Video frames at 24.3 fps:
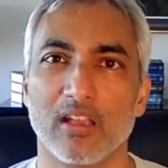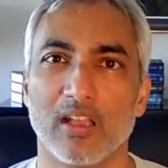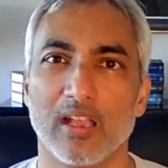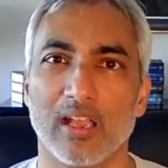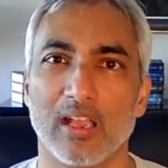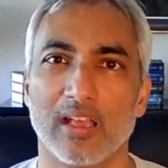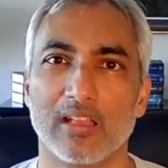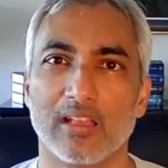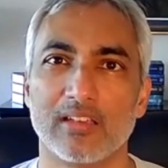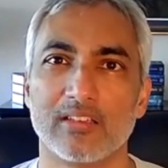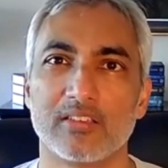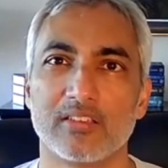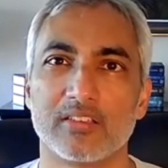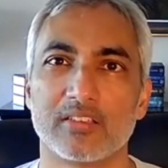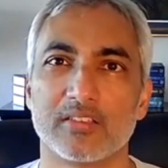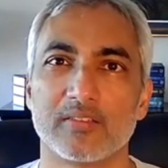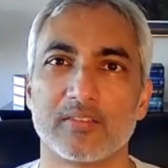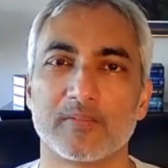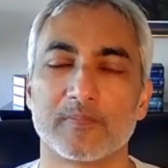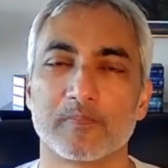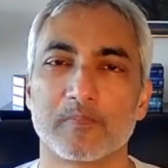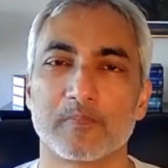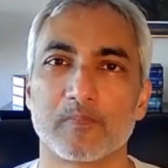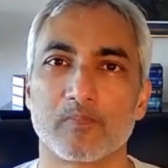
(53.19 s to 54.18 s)
And
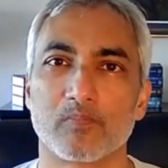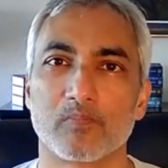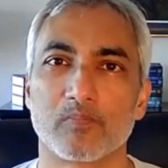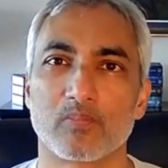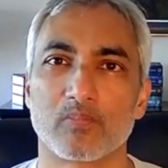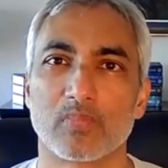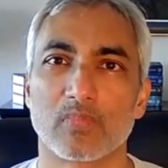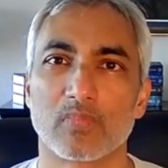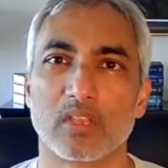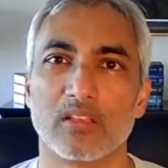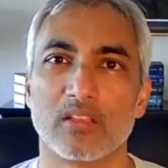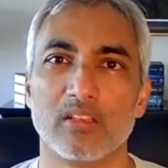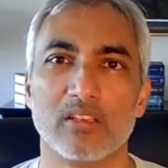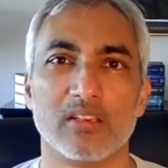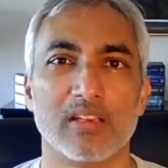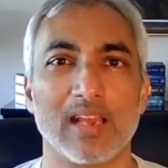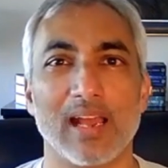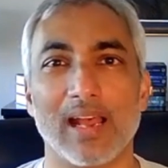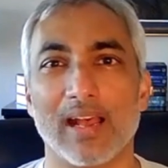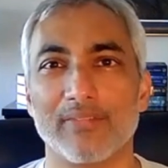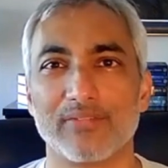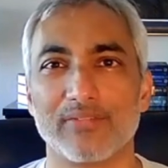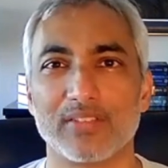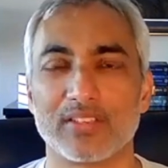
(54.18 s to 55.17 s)
you
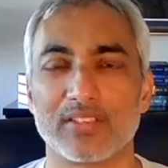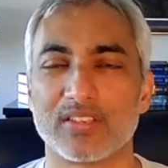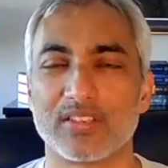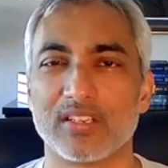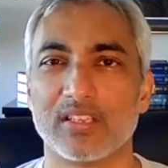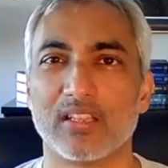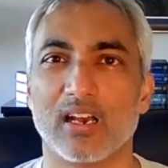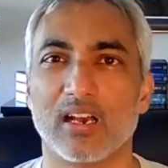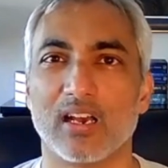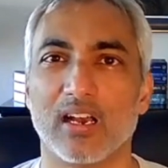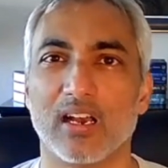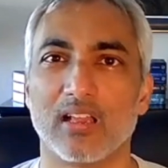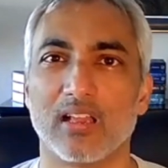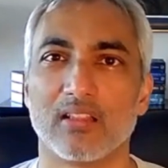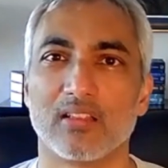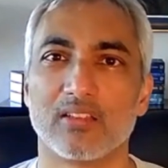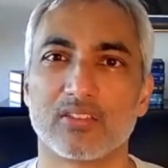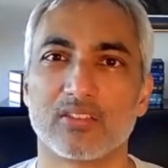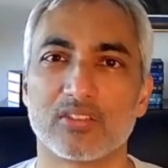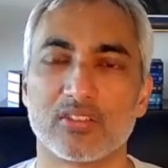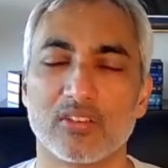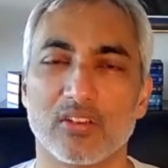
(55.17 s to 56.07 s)
have to see the Highlands.